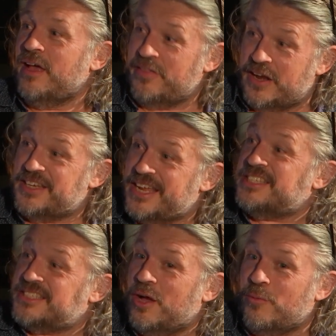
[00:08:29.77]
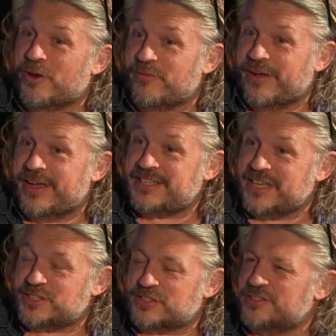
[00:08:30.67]
And then I did sit on one of my
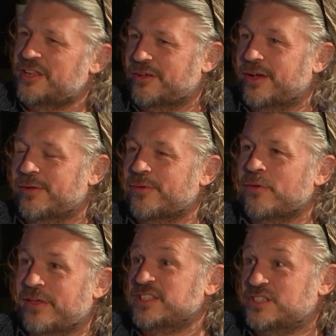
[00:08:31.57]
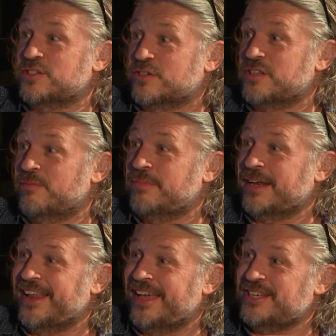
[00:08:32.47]
testicles. And I thought, oh, that's just because I'm
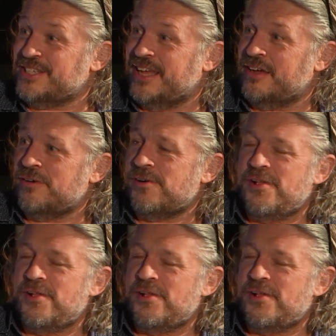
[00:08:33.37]
middle-aged now.